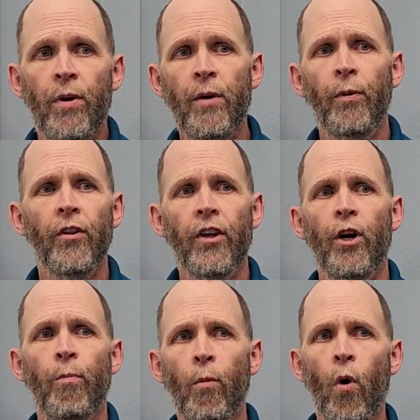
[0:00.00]
People that
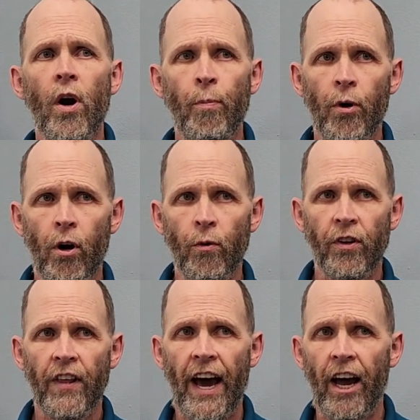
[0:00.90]
are more prone
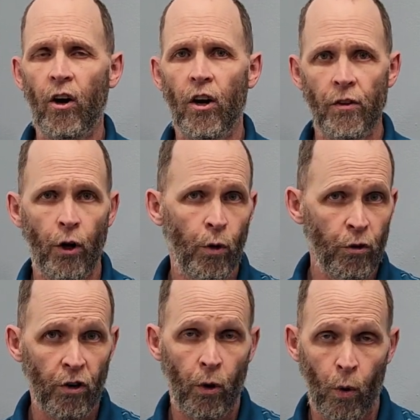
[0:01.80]
to that are
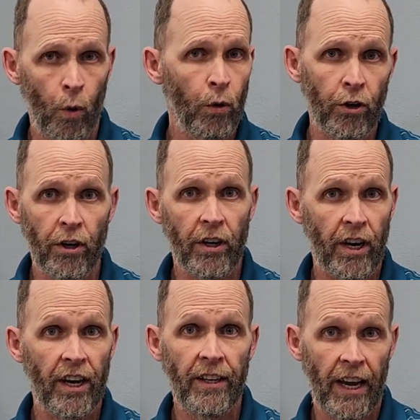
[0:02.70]
those
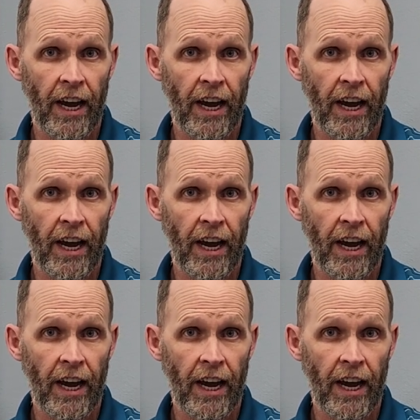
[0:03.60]
older in